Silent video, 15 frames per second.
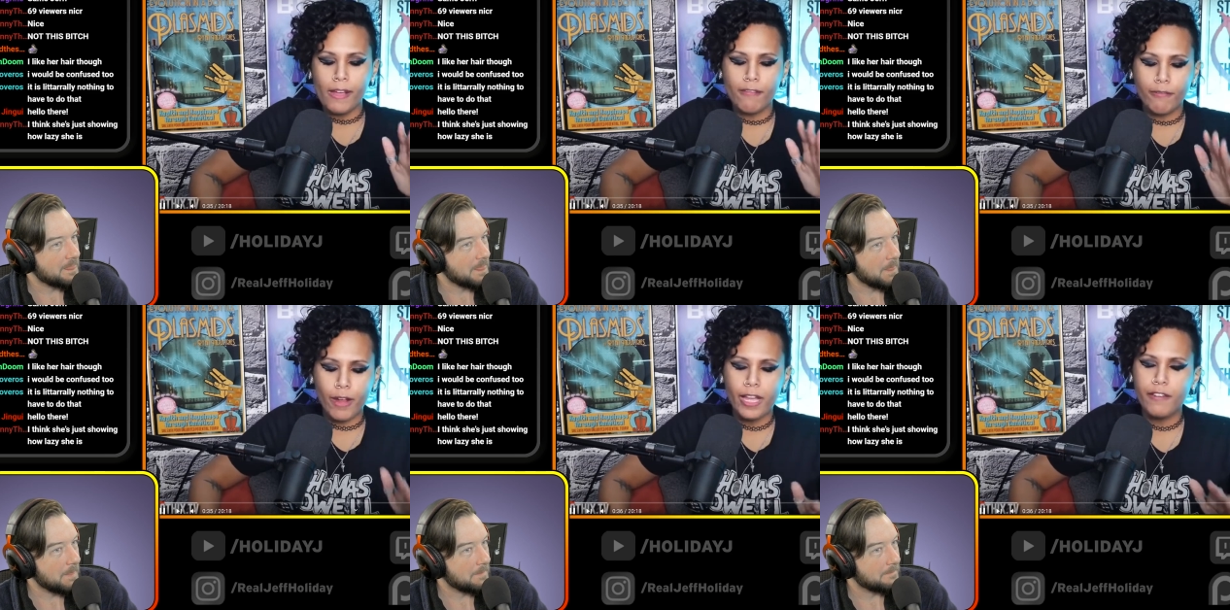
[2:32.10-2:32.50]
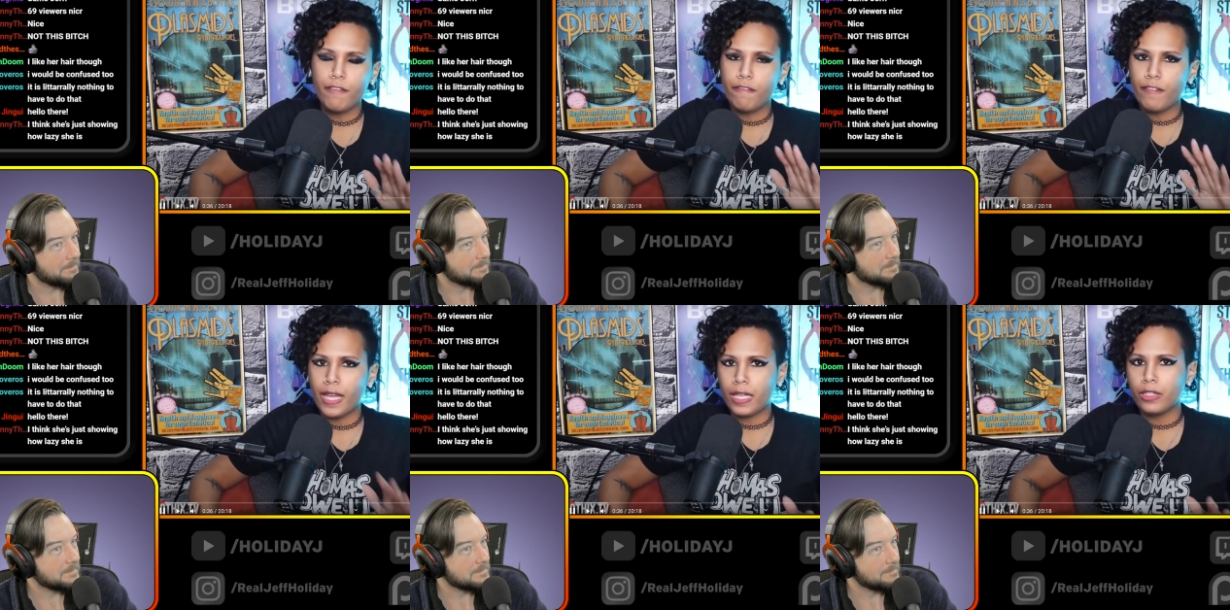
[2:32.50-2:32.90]
Speaker 1: friend
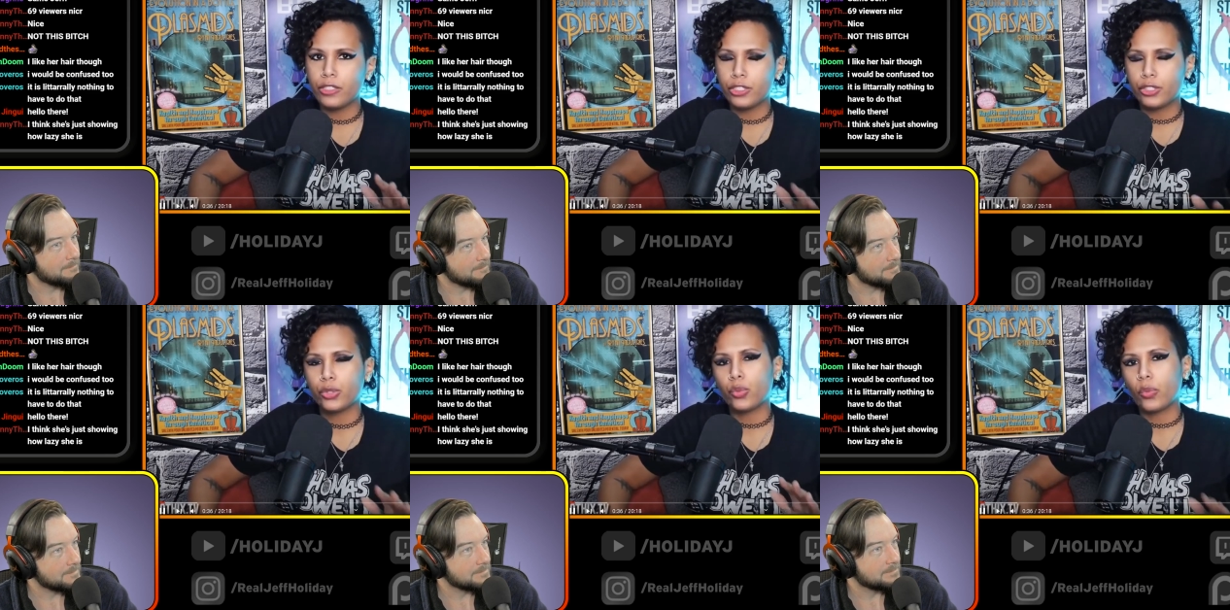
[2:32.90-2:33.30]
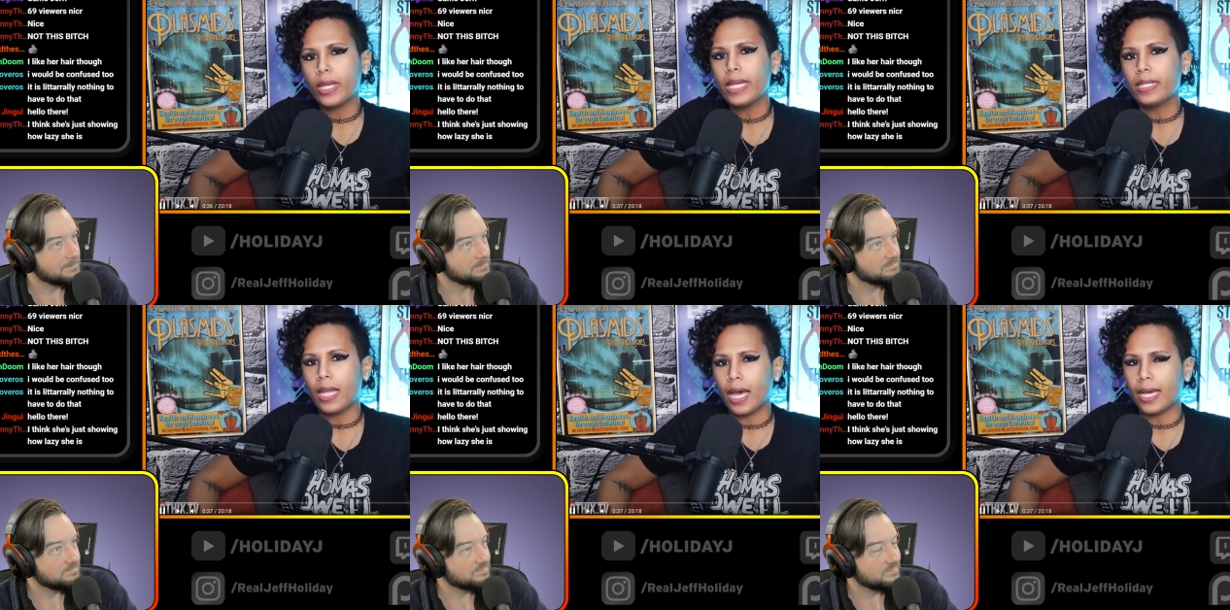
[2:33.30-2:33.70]
fails to
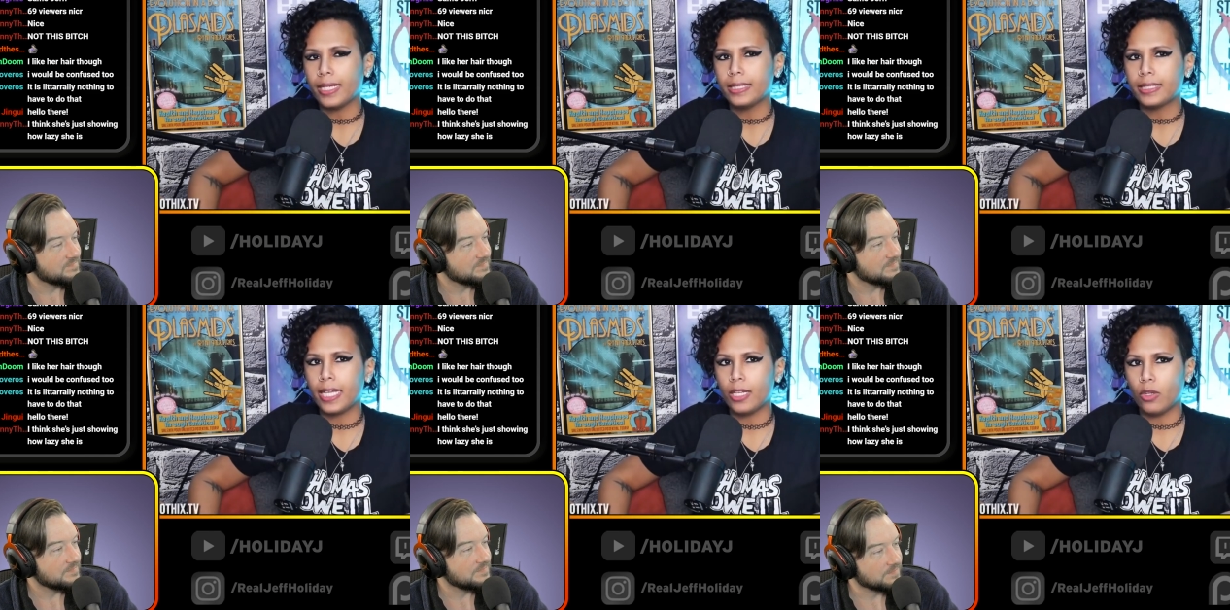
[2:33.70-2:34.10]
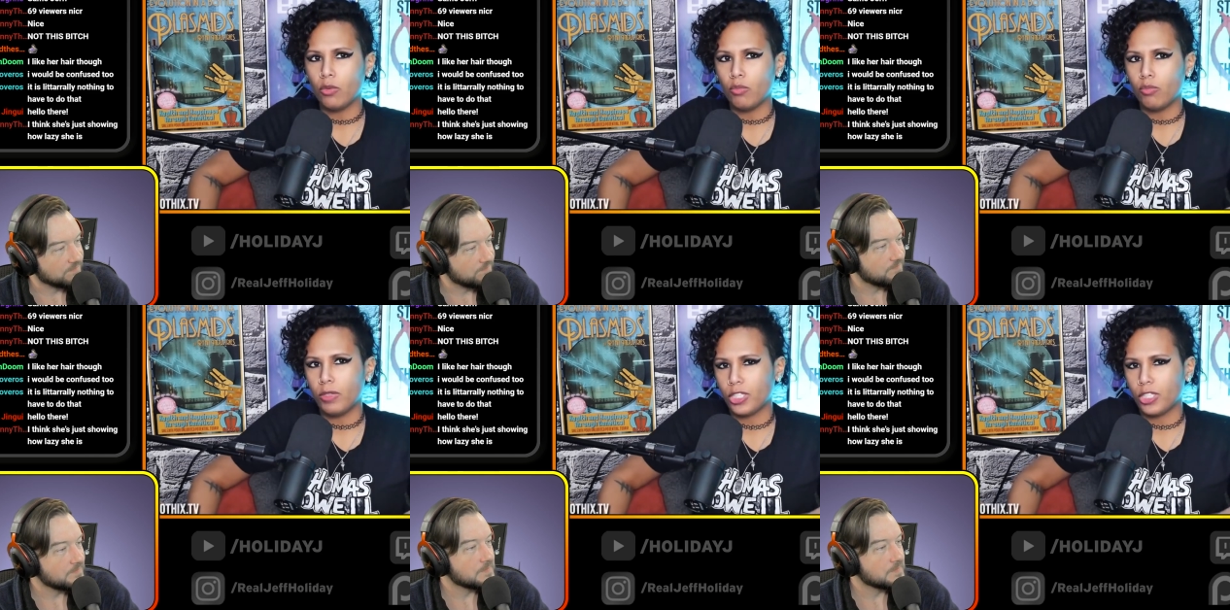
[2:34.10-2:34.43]
realize, and mm.